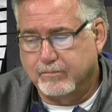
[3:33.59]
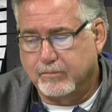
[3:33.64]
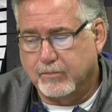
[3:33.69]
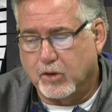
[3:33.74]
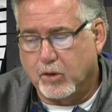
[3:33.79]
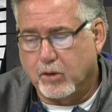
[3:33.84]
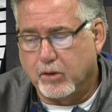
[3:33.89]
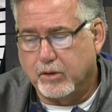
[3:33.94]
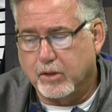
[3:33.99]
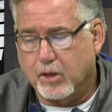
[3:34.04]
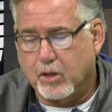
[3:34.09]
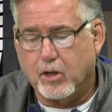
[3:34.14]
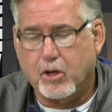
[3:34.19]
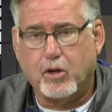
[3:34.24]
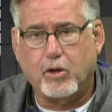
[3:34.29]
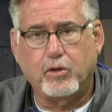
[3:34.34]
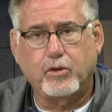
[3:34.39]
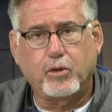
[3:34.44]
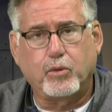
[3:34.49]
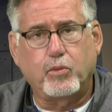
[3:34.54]
all the
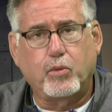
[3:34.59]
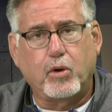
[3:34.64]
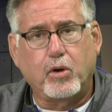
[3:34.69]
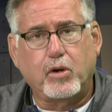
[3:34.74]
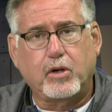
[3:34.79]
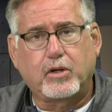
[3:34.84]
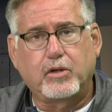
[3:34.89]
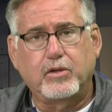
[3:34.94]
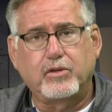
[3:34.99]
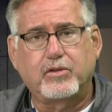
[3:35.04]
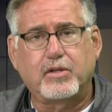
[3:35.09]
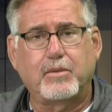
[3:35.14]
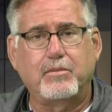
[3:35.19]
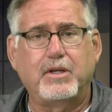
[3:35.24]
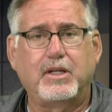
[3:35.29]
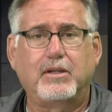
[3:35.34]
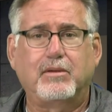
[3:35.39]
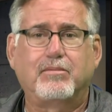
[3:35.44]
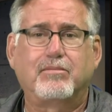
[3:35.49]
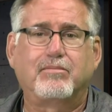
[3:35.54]
all the workers? I
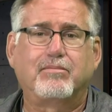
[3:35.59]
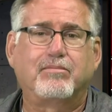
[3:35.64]
mean,